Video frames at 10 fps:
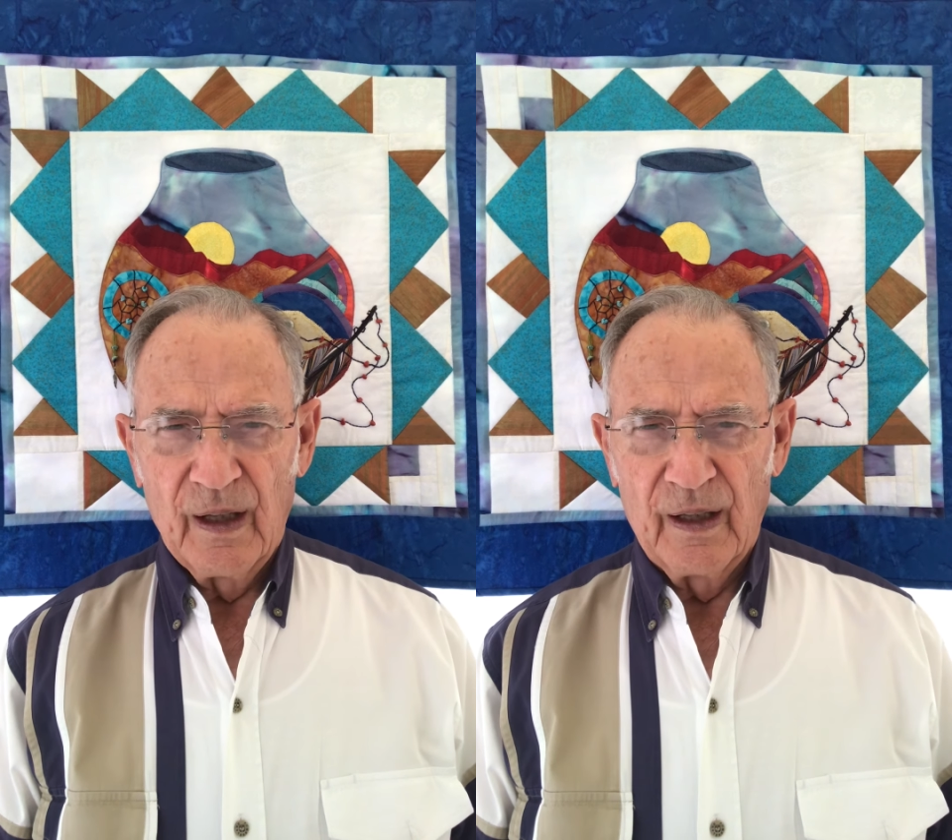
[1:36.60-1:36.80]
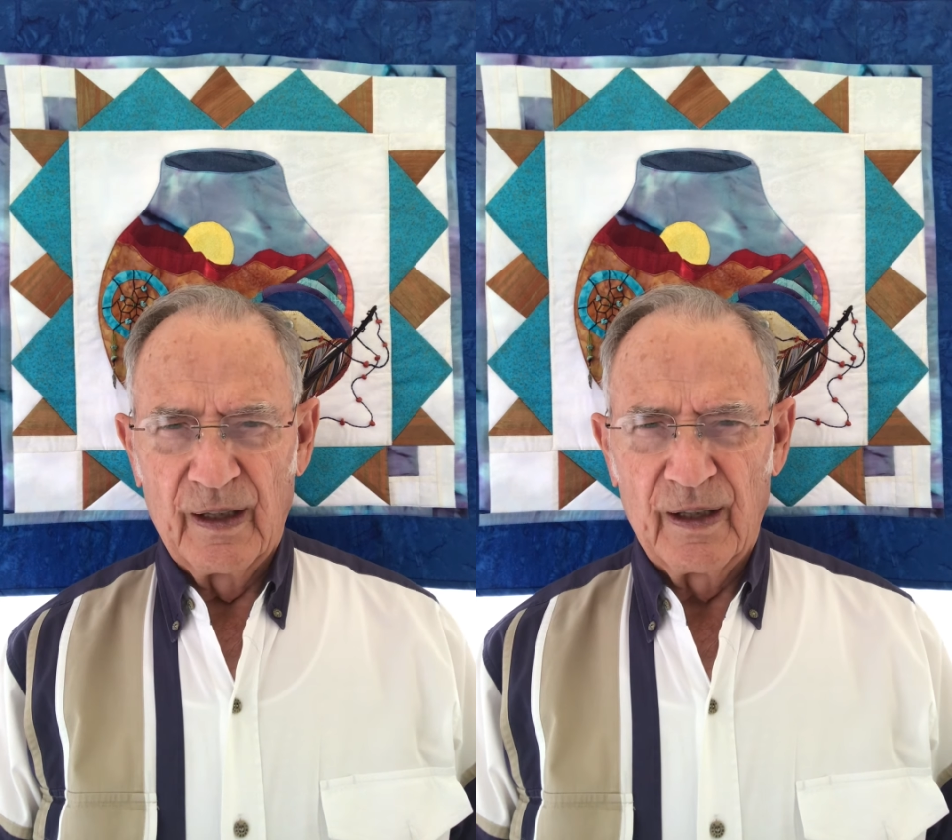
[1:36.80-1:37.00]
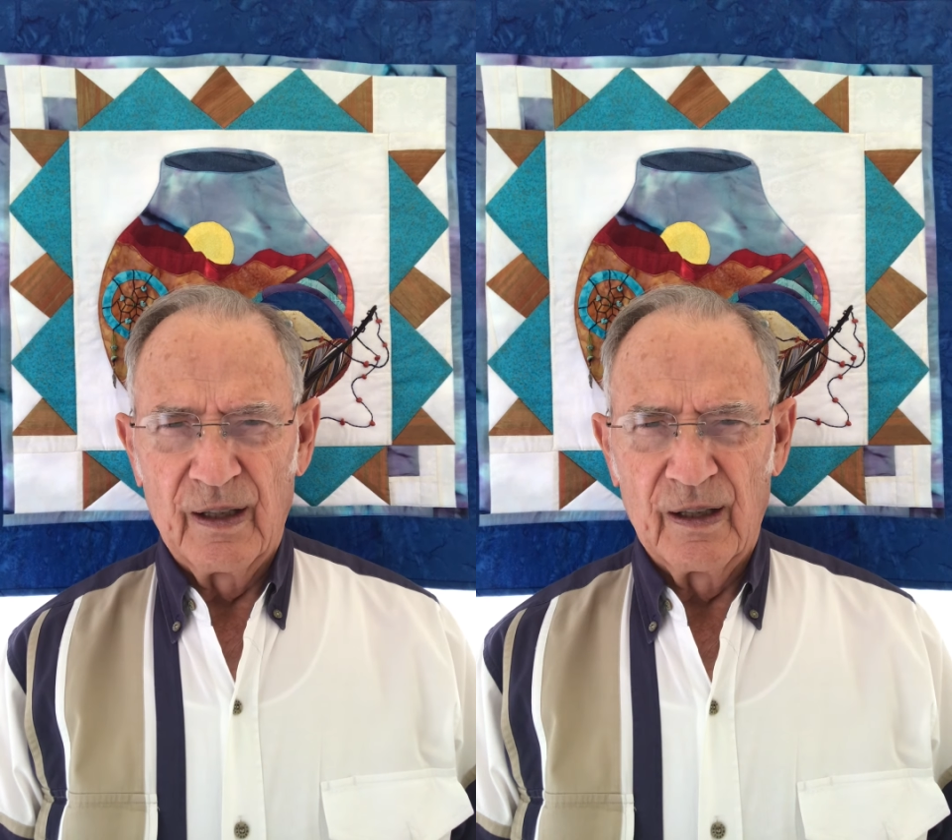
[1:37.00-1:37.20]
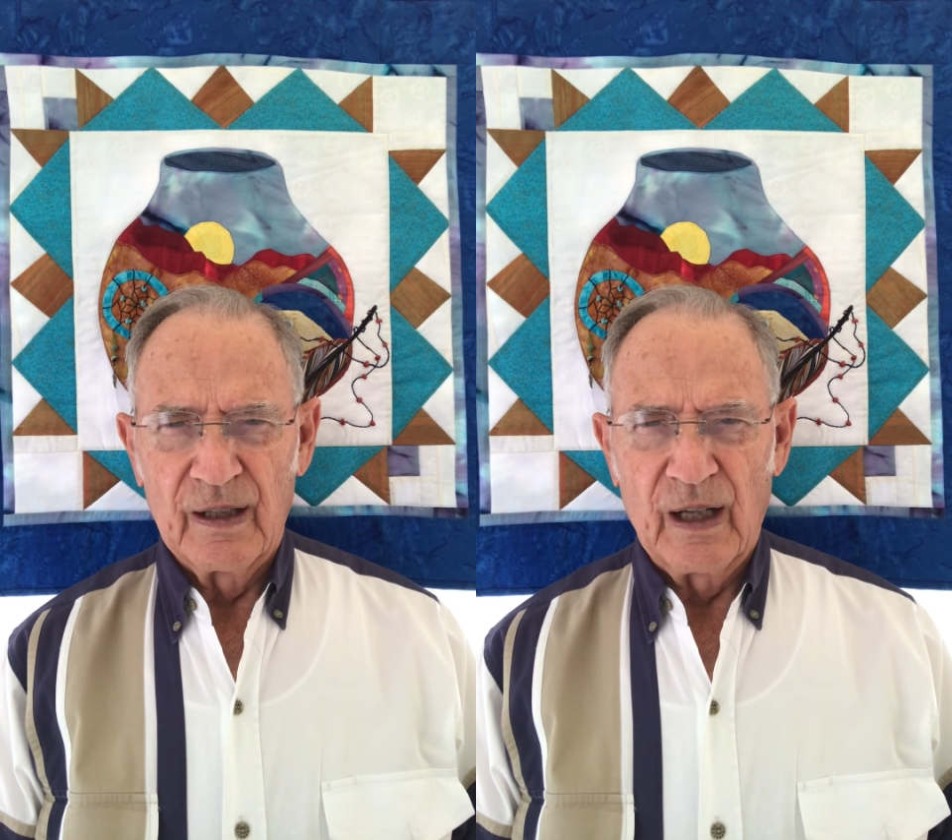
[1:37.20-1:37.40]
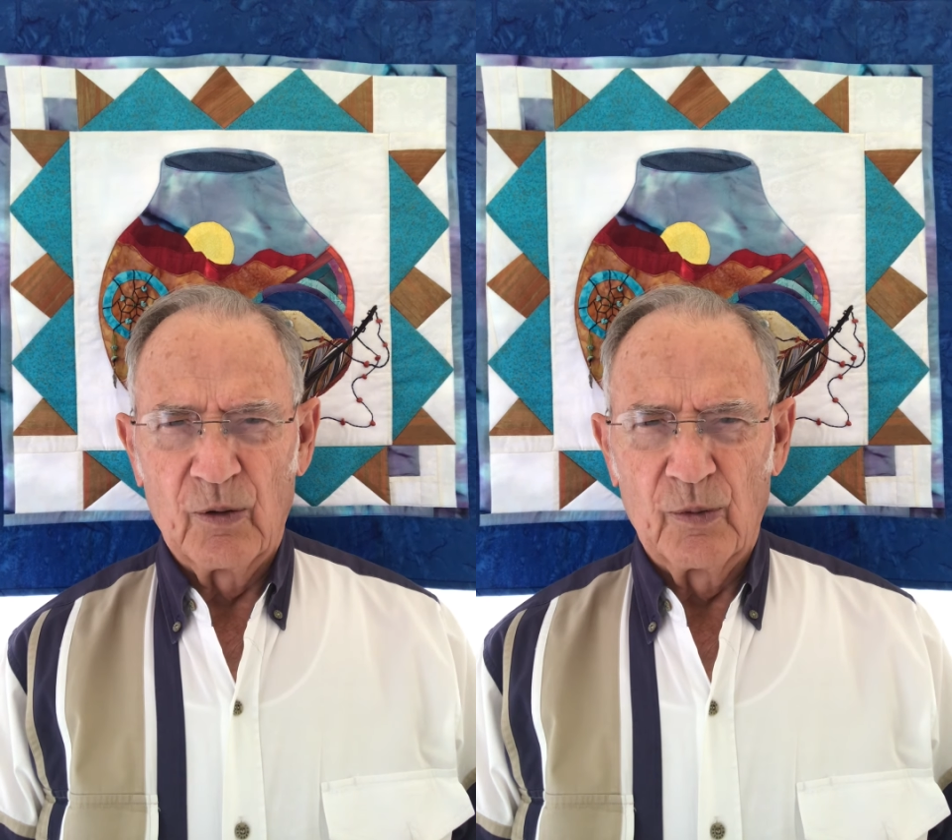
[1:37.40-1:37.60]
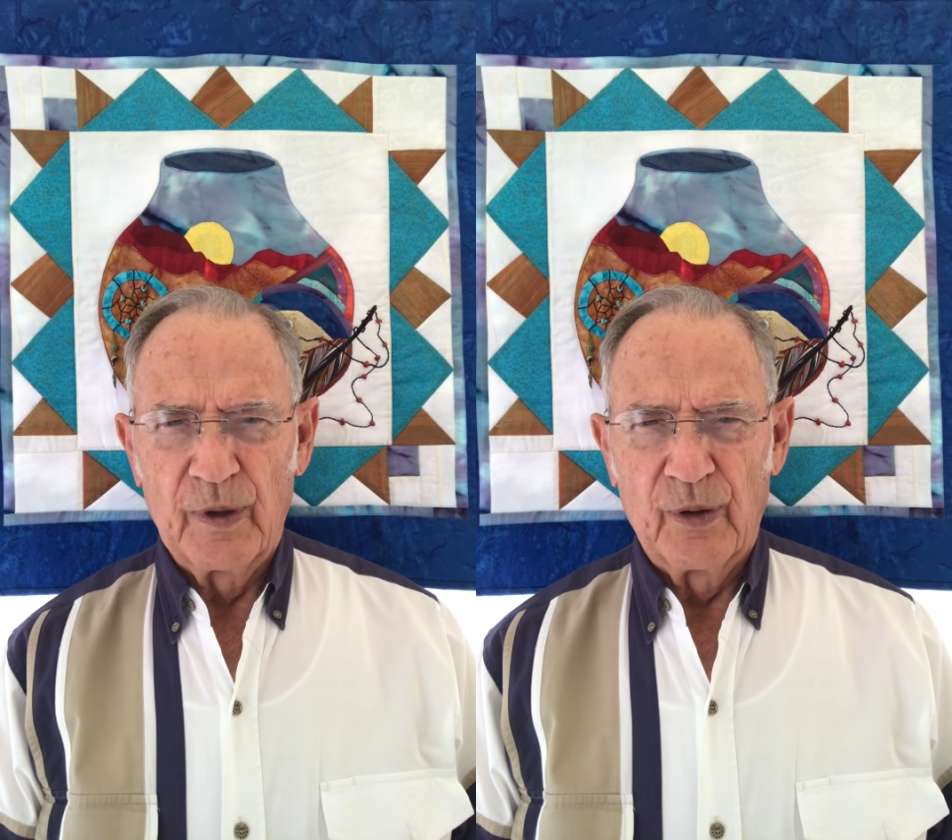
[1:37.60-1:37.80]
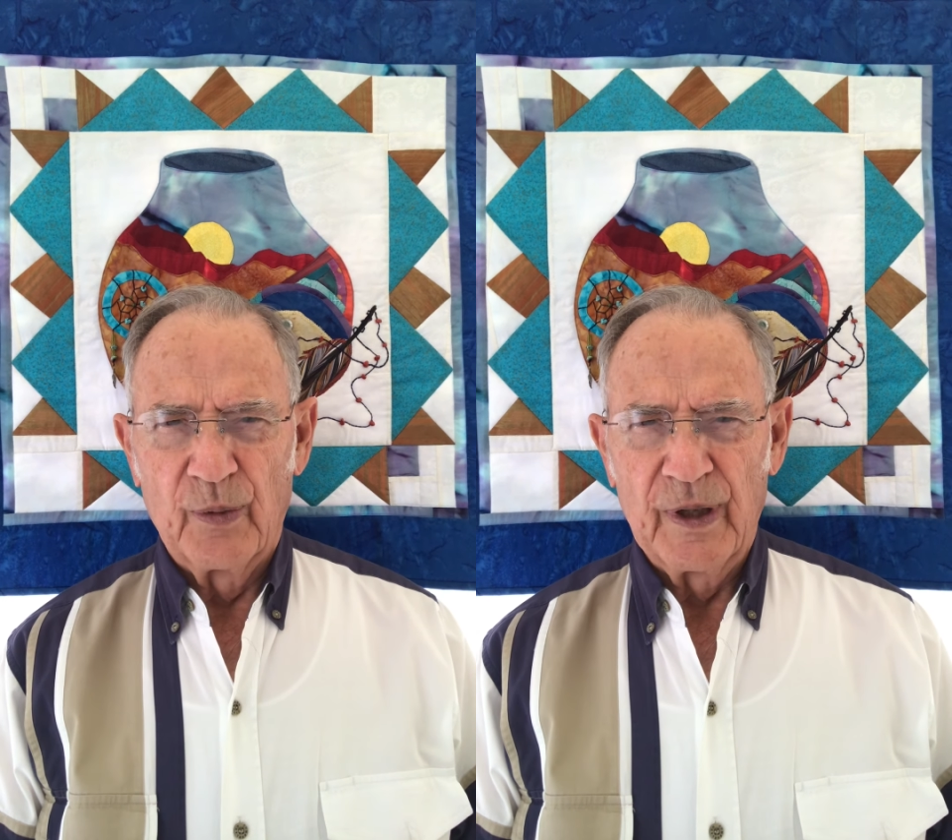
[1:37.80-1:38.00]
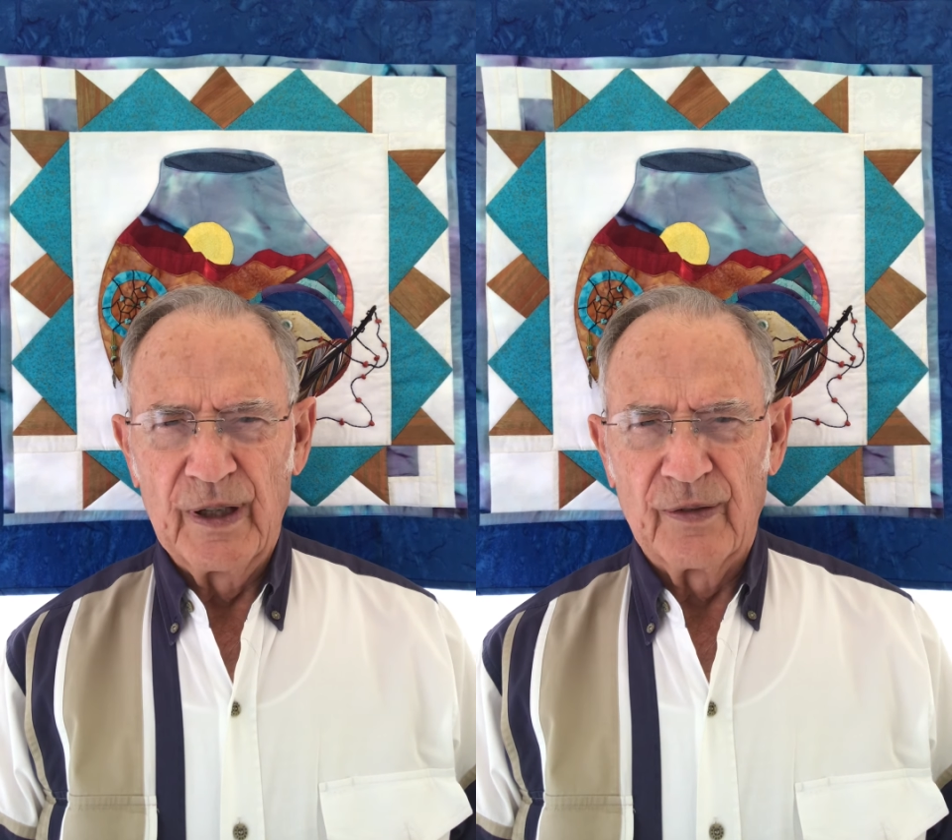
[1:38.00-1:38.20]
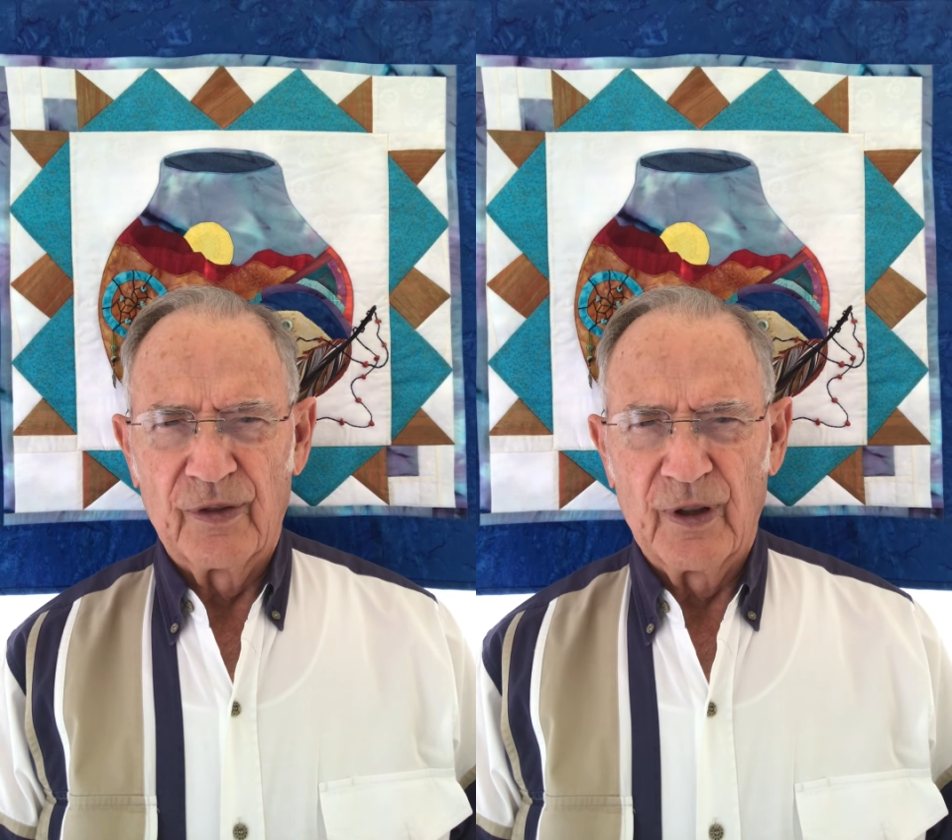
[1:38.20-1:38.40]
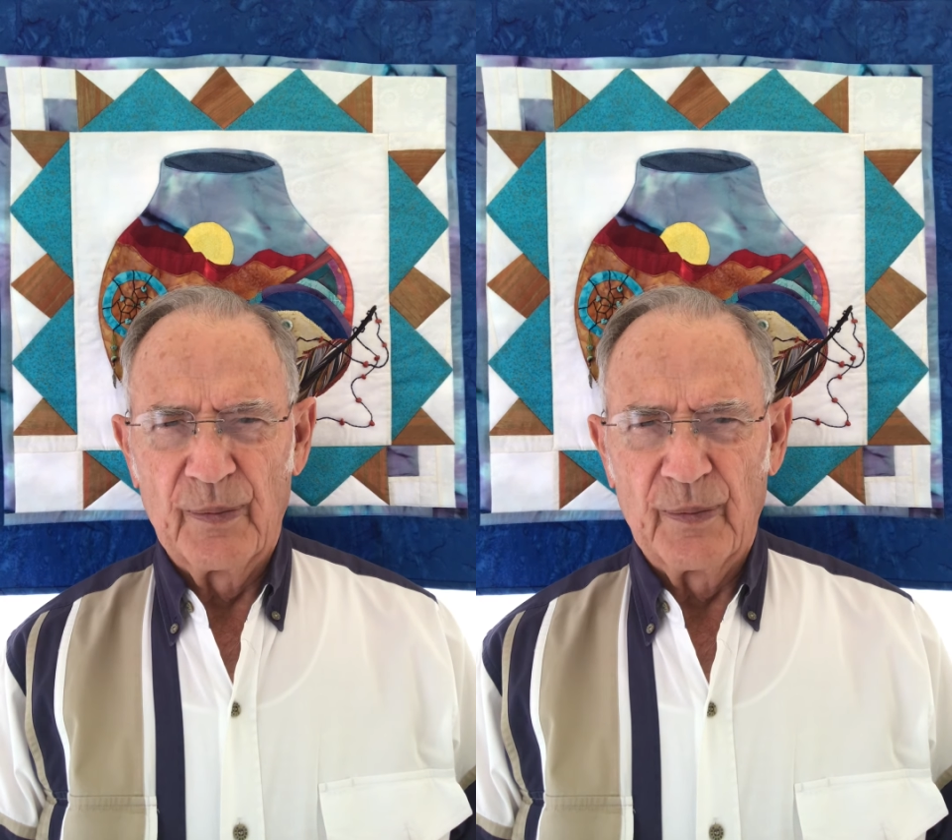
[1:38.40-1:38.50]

And again, I will be reading from